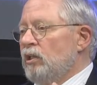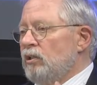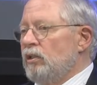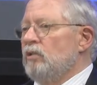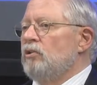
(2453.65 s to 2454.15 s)

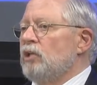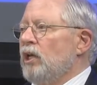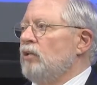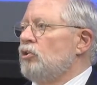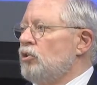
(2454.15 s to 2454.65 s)
It didn't
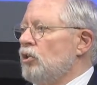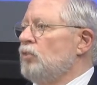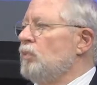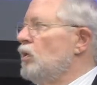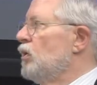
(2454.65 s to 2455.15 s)
change
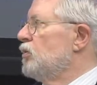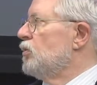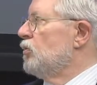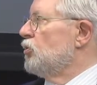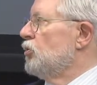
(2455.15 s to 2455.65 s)
just because
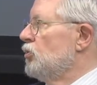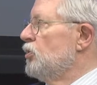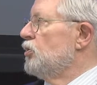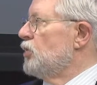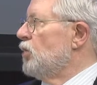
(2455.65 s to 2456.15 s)
of the
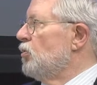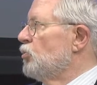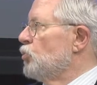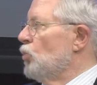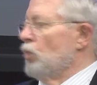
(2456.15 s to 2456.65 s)
Surgeon
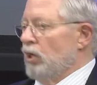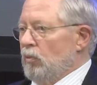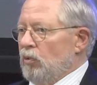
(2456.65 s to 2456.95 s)
General's warning,